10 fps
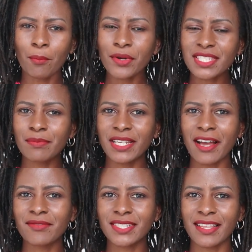possibly
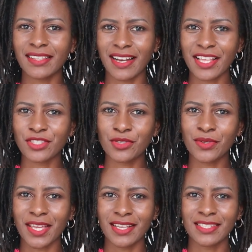I've done the last
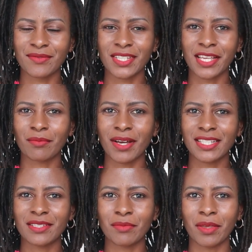two years I've taken
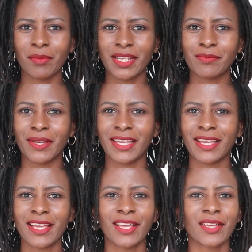part in Made May